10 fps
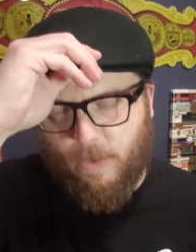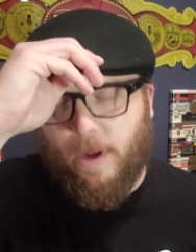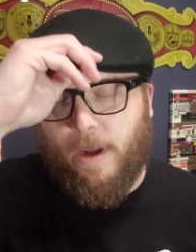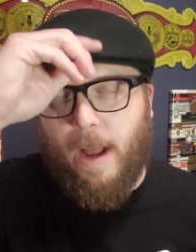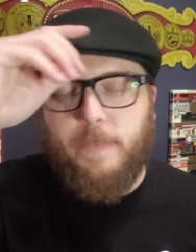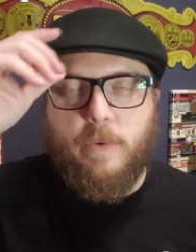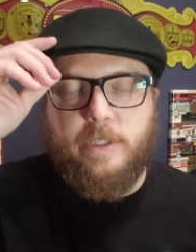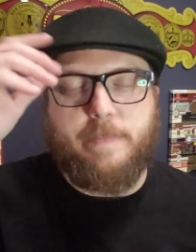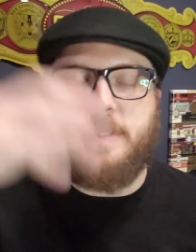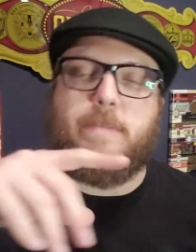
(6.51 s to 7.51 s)
Well, I'm
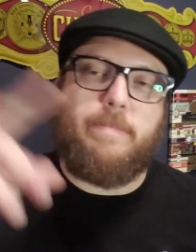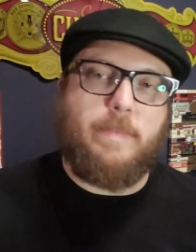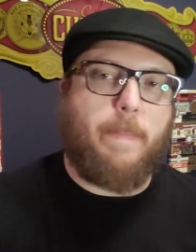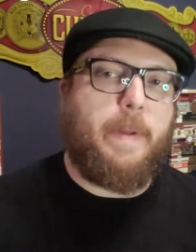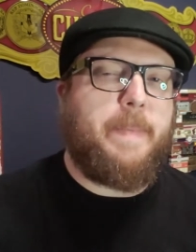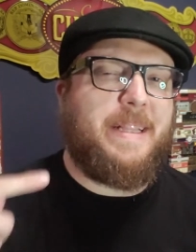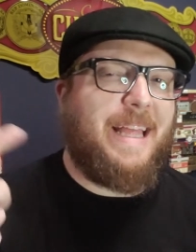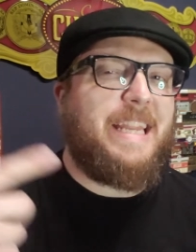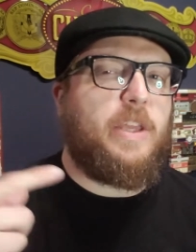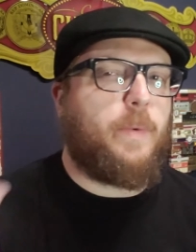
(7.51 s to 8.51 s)
going to be
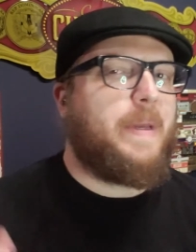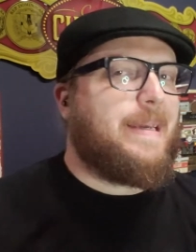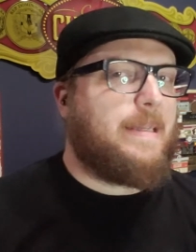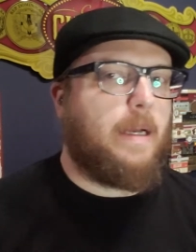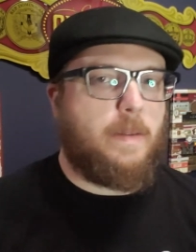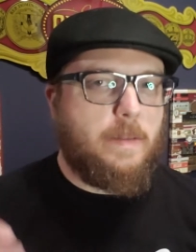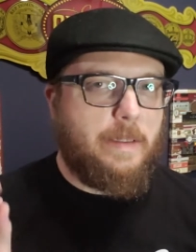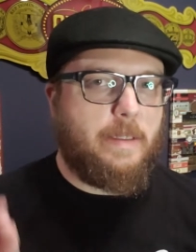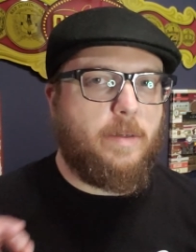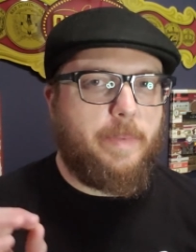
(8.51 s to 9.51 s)
letting you in a
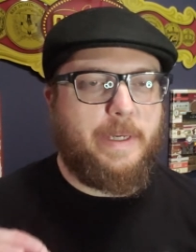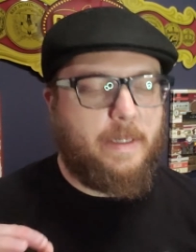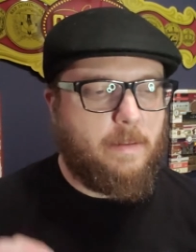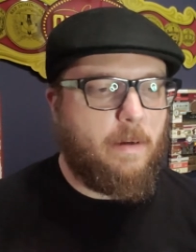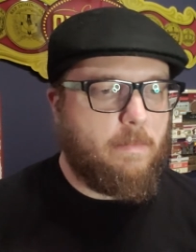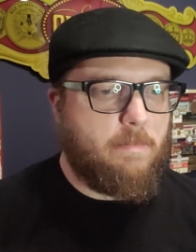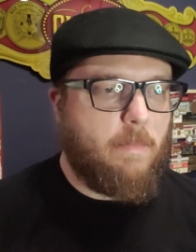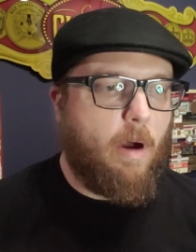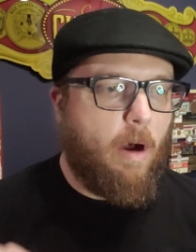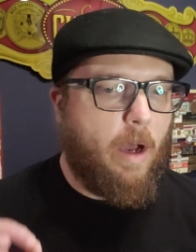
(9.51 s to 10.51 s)
little bit
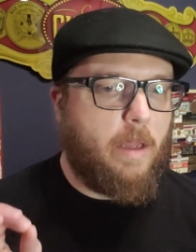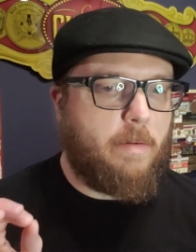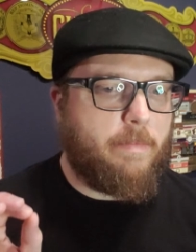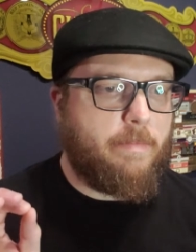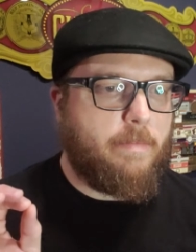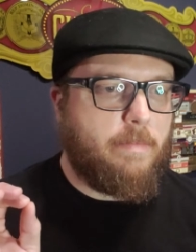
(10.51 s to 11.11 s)
on